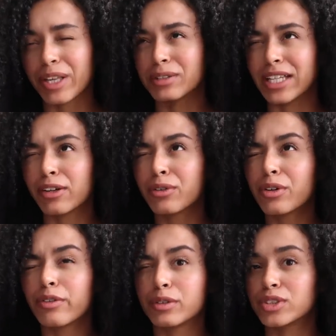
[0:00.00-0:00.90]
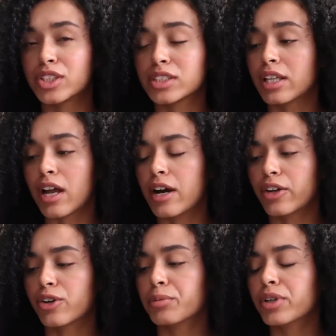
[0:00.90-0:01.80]
That was, I don't know if it was just in the
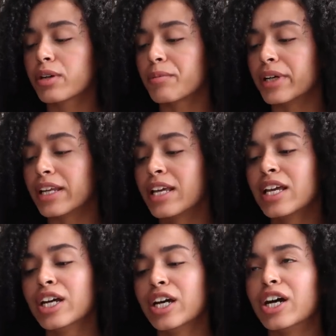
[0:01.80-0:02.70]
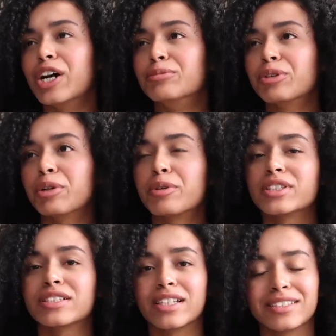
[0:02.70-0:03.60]
audiobook, but Toni
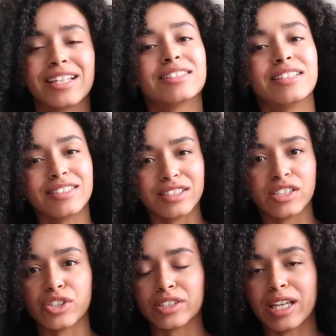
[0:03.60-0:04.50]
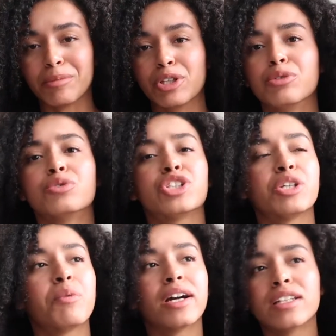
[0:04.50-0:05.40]
Morrison says like since this is her debut,
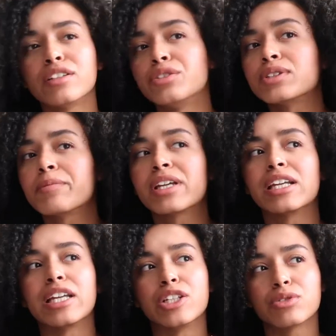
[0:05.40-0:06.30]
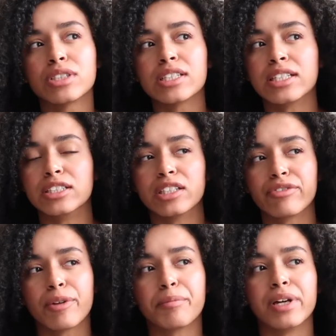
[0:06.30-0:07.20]
she wanted to do something interesting and
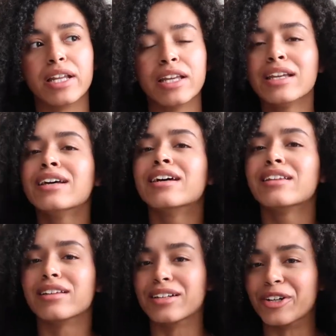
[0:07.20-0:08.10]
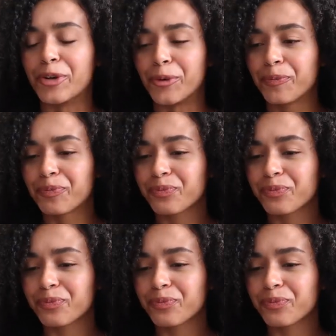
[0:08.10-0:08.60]
different, but it